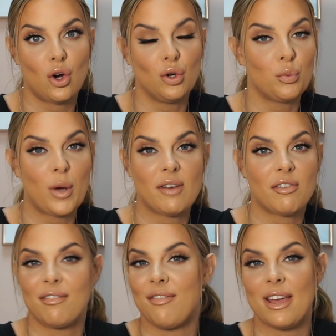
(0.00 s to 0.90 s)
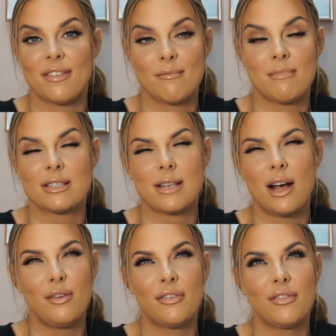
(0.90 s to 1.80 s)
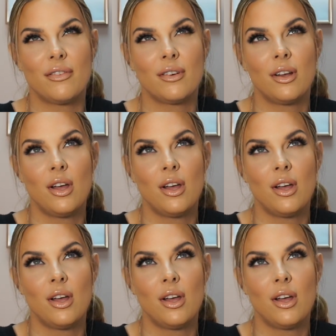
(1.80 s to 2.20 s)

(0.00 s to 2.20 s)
unwavering faith in myself.